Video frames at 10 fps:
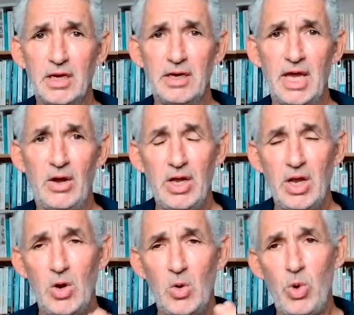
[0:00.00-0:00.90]
Now,
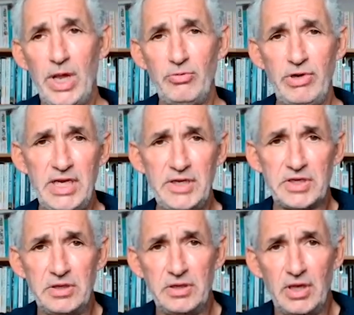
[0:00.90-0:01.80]
one
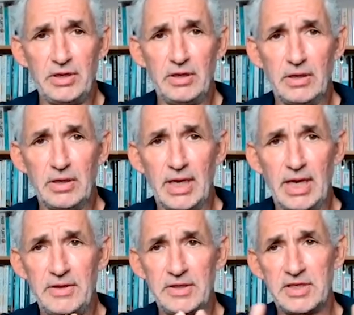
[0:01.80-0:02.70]
reason that
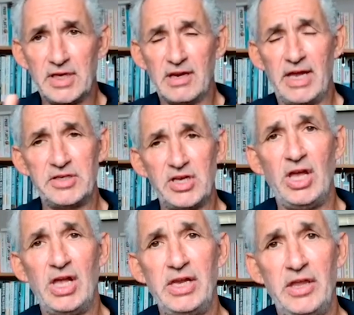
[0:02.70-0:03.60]
uh, this decline is
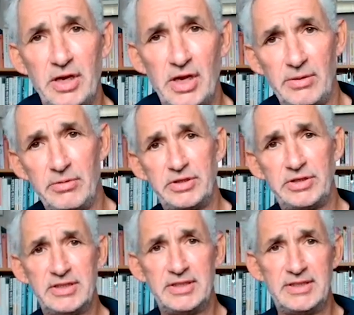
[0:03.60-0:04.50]
earlier than I
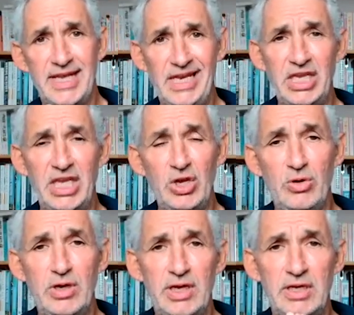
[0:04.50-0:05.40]
was telling
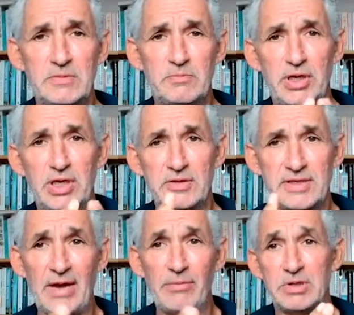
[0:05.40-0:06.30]
you is
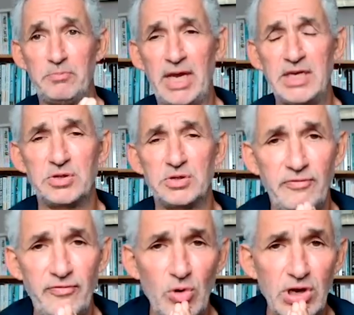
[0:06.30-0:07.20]
because that was based
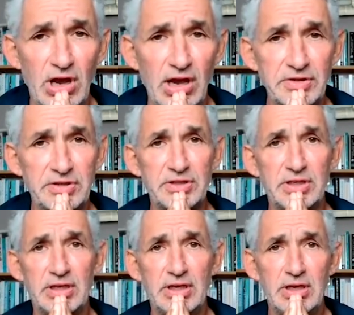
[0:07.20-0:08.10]
on
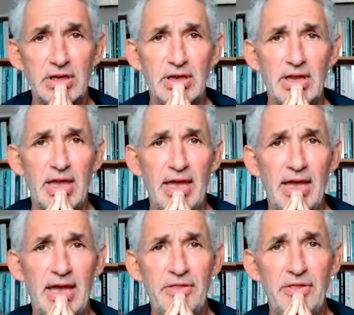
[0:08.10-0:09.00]
forecasts
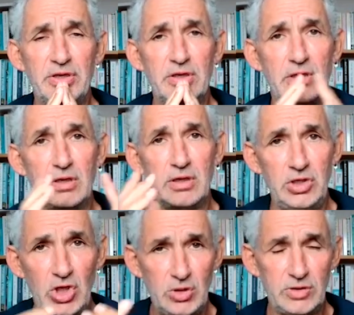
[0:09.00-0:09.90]
uh, that
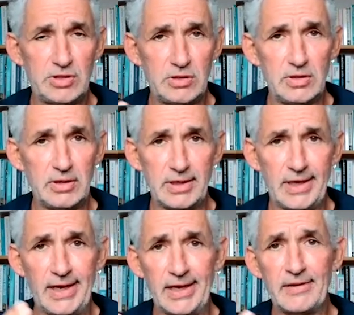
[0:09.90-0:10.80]
used
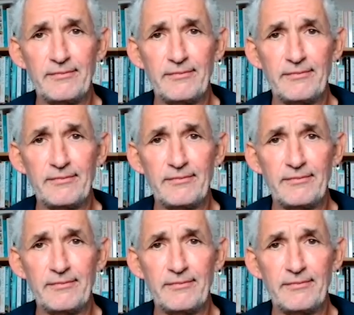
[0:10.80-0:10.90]
uh,